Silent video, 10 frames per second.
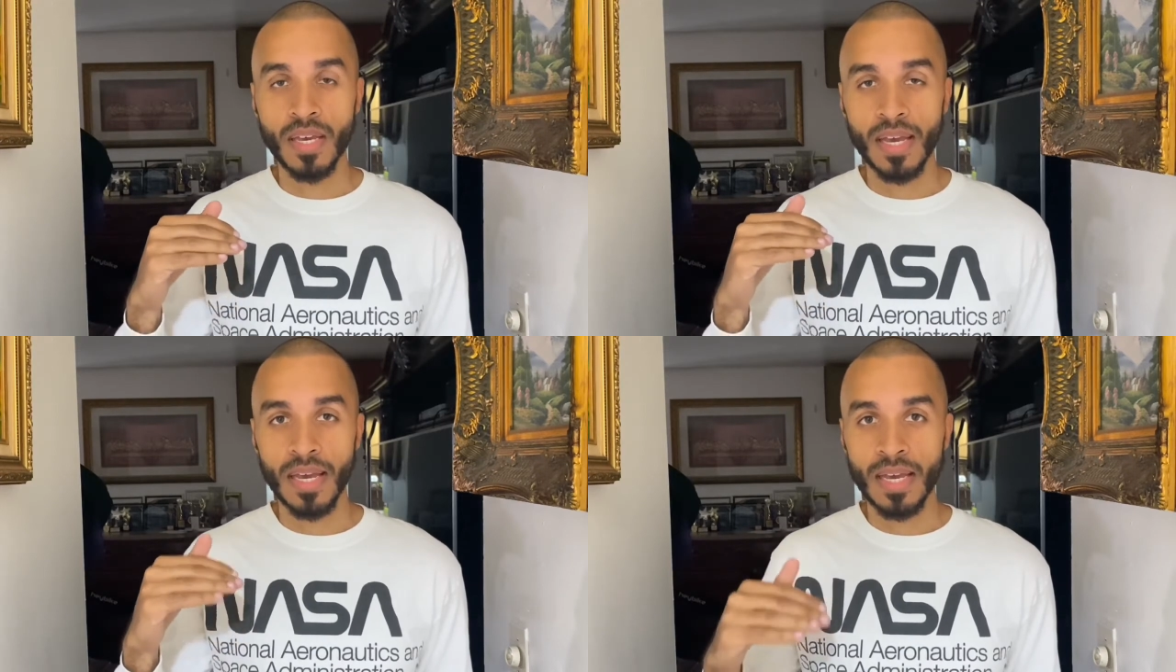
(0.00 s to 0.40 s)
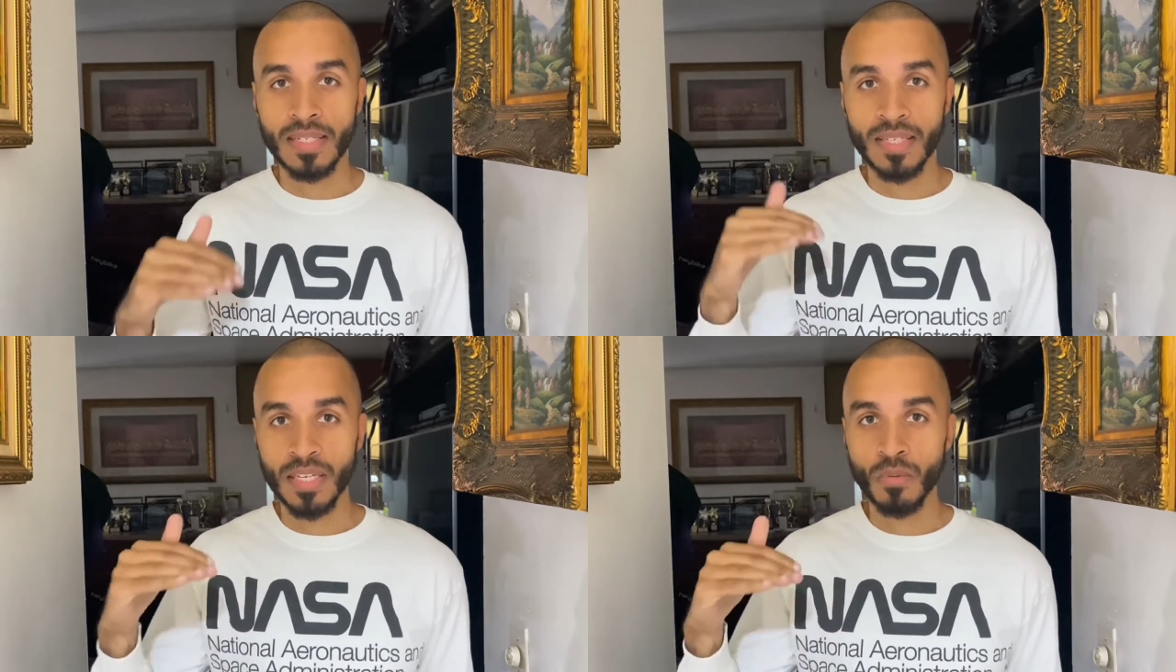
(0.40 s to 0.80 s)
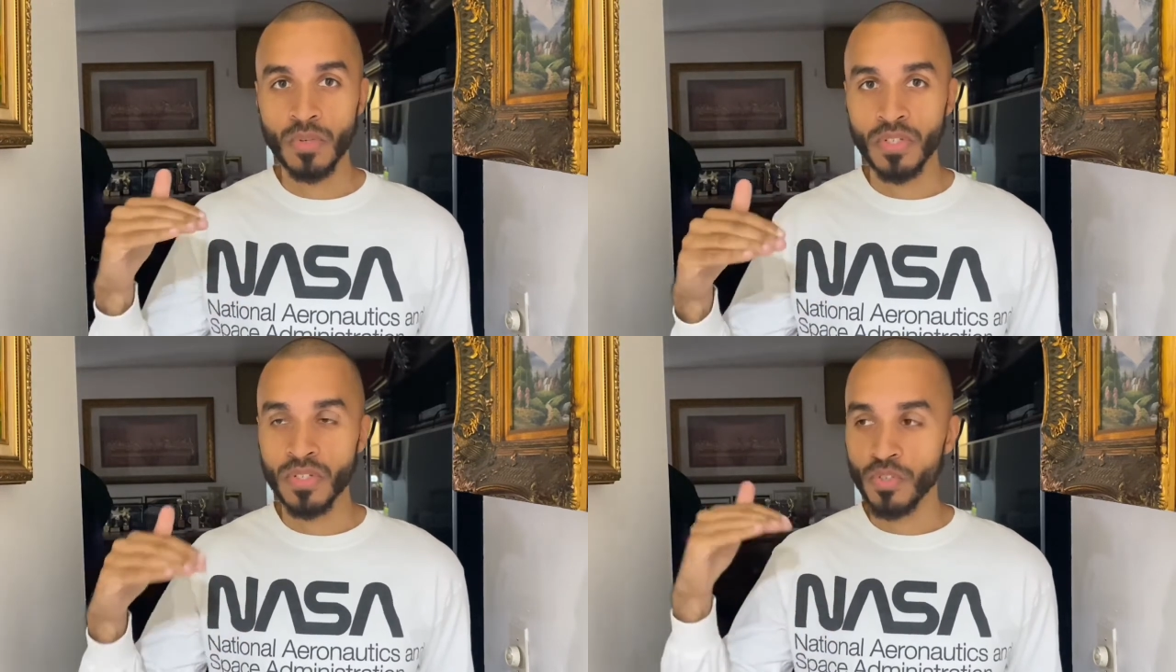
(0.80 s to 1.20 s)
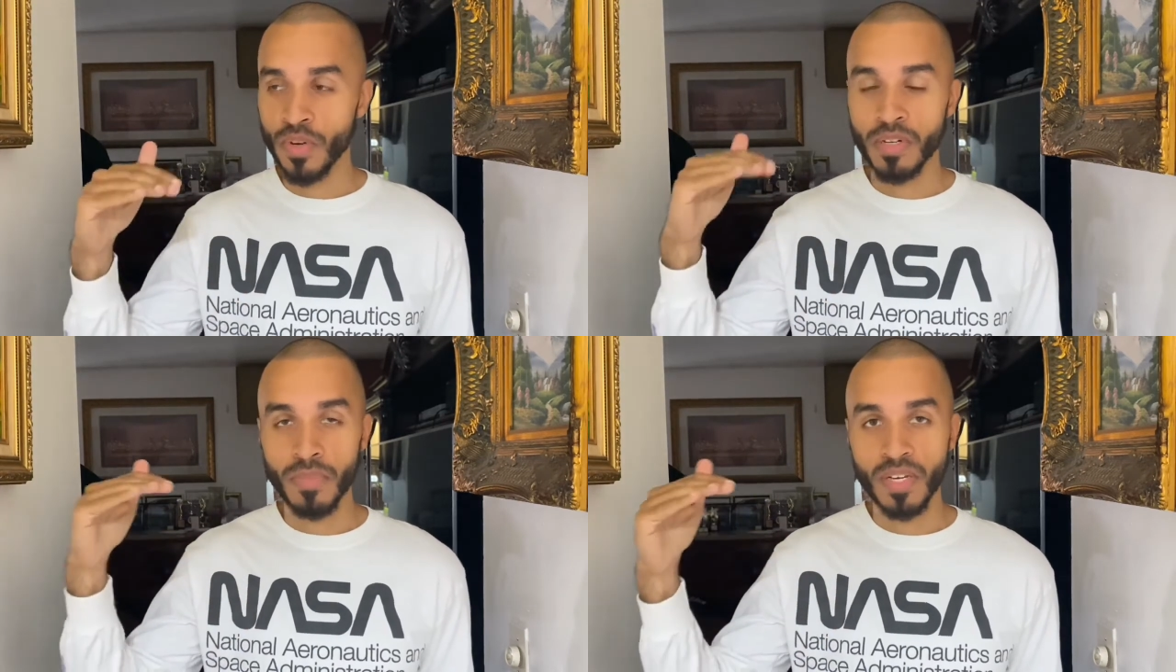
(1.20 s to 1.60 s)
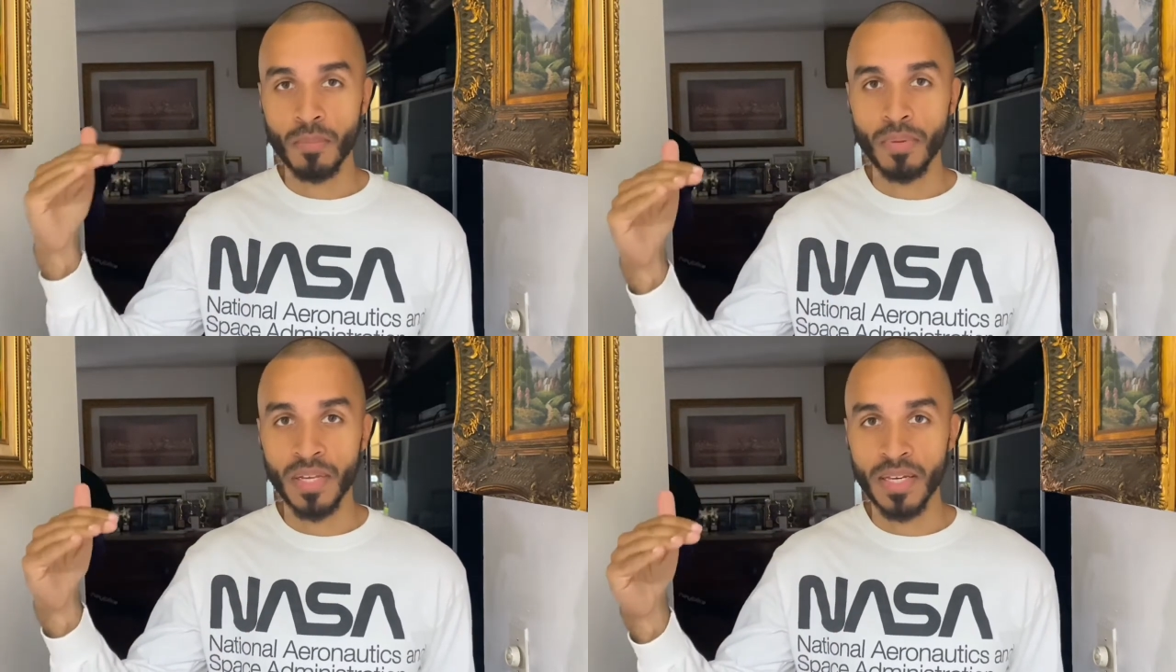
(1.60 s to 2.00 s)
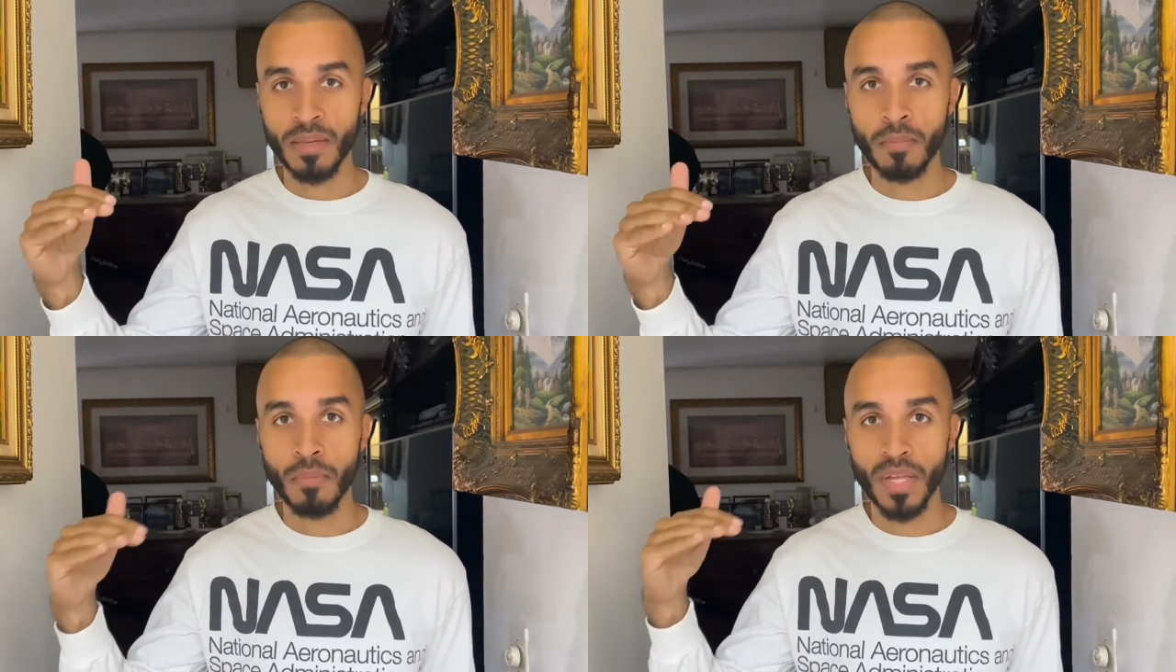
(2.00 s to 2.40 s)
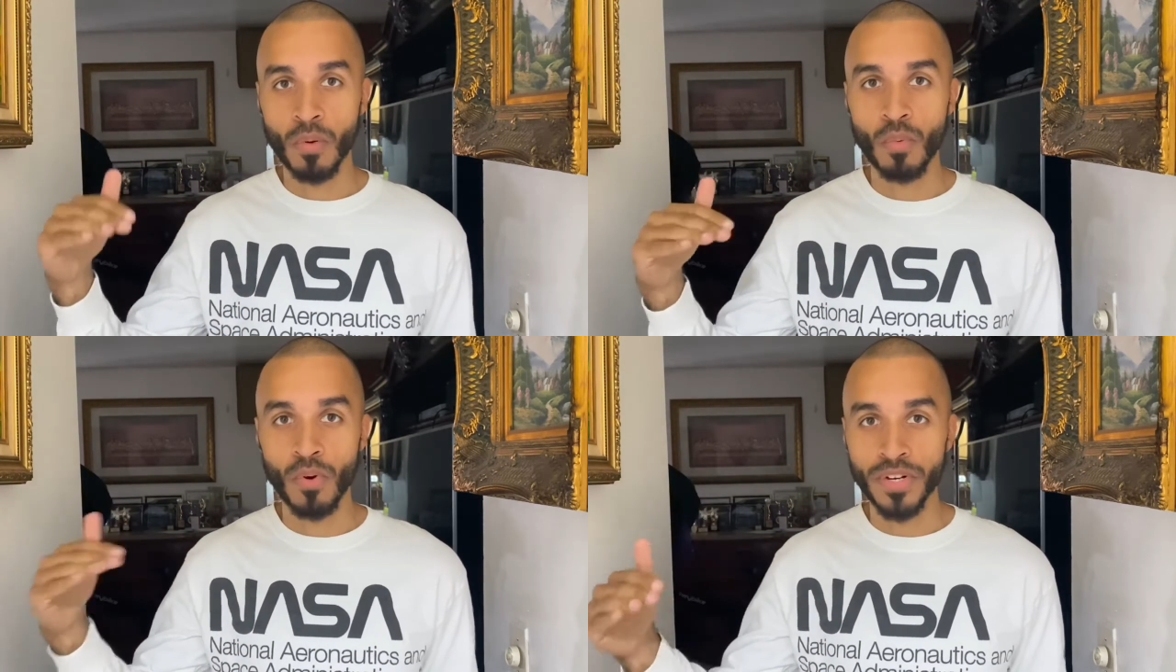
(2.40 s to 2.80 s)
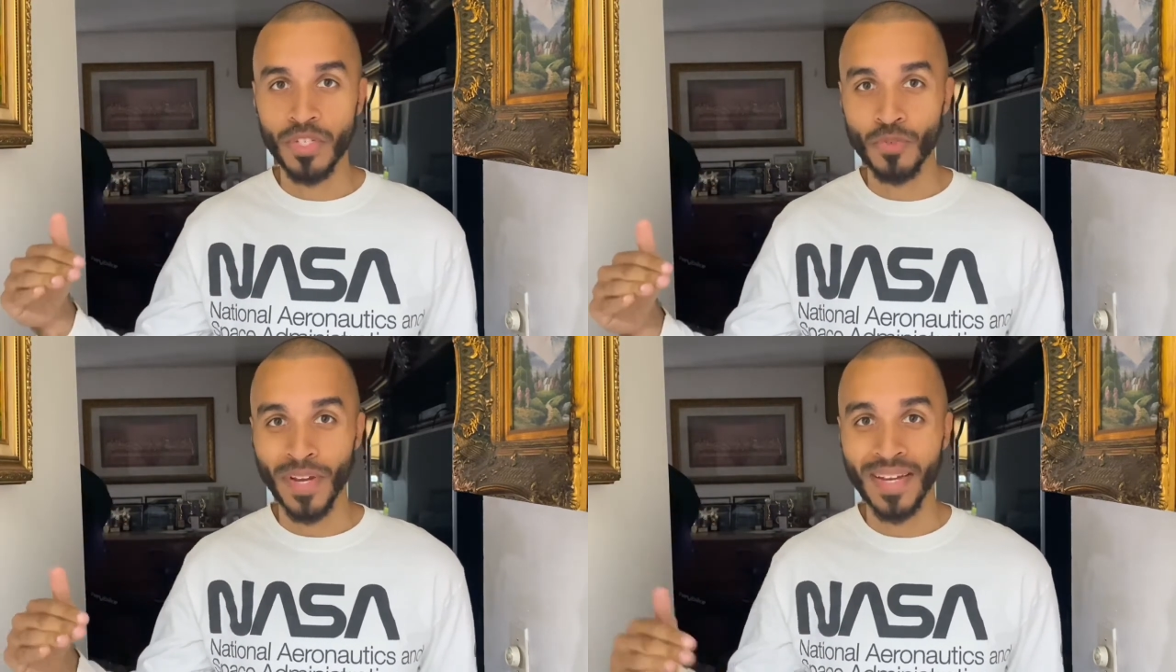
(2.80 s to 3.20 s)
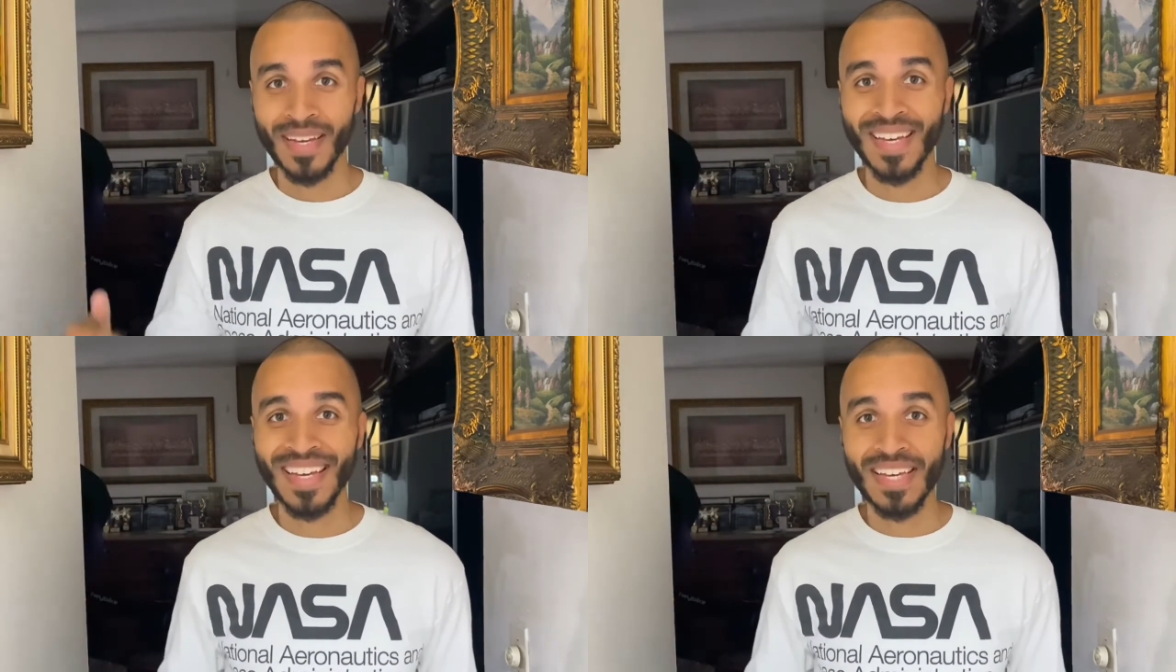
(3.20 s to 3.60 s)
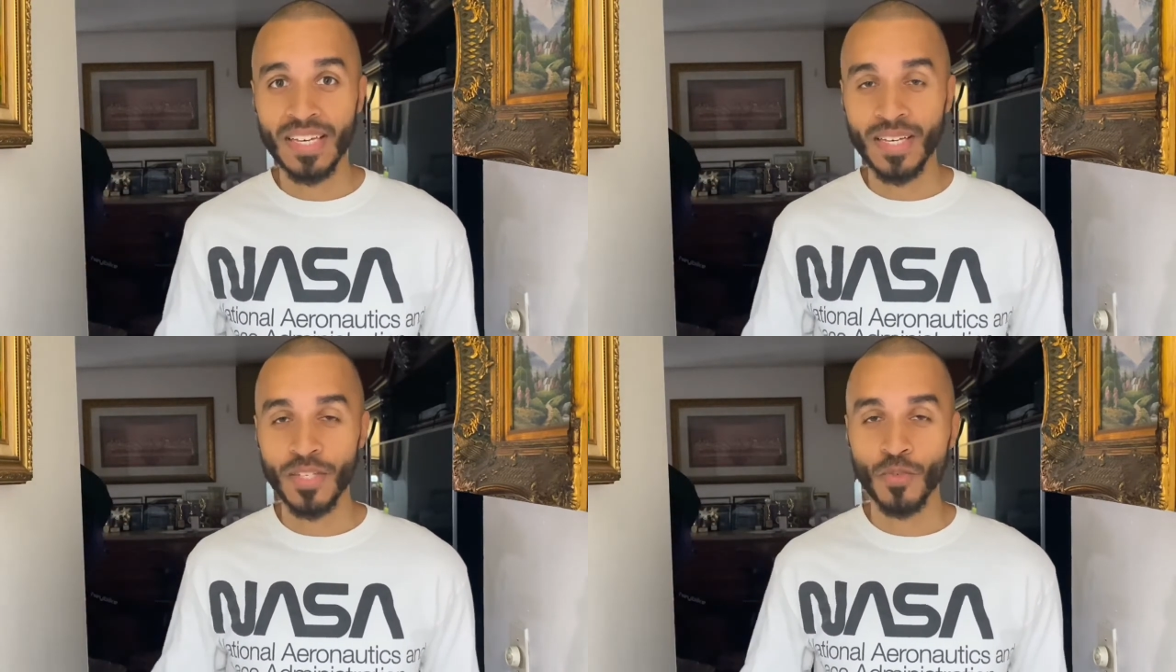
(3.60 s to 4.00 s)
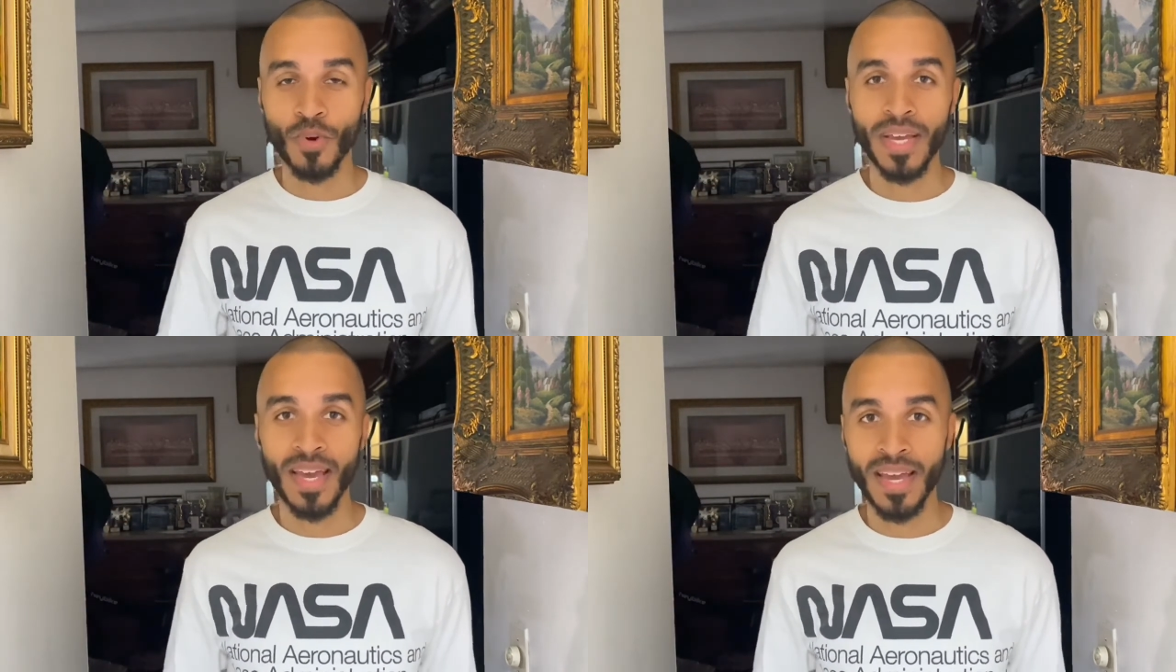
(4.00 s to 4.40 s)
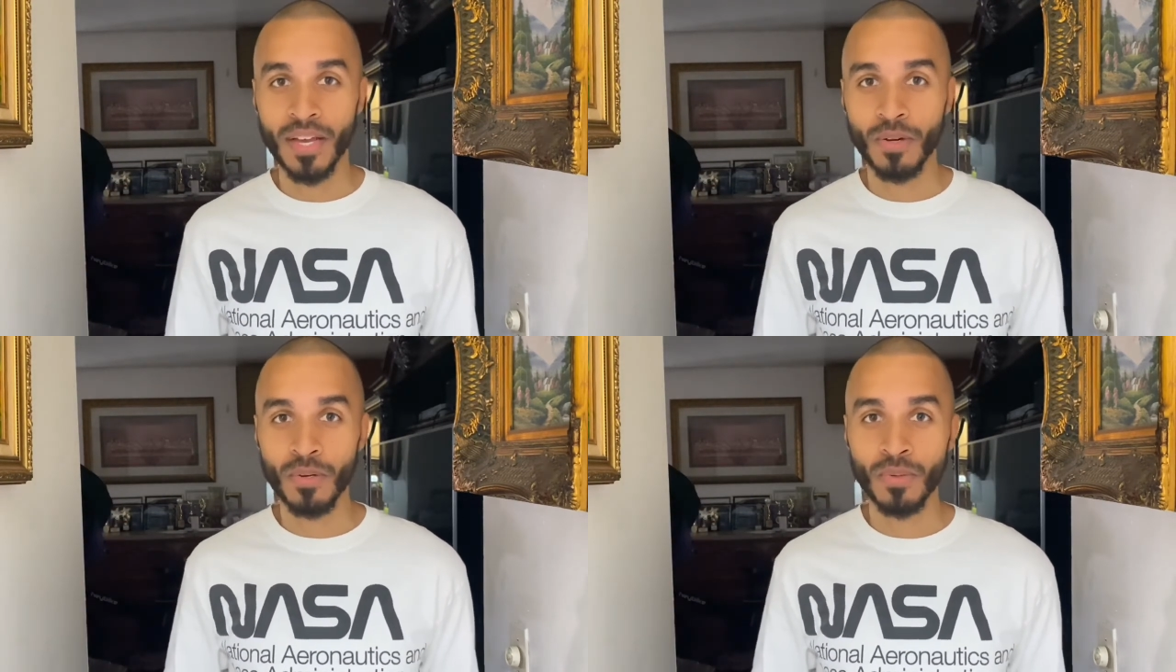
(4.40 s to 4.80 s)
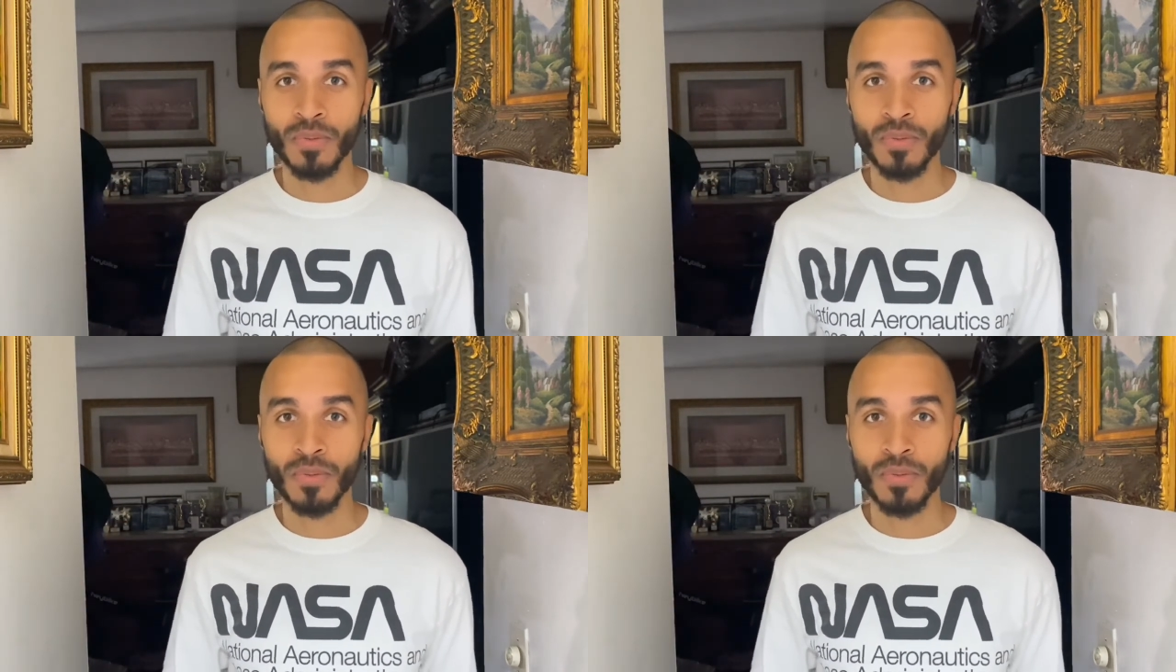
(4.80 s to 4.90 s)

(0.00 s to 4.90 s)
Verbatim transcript: as he was trying to make a play by the warning track his right ankle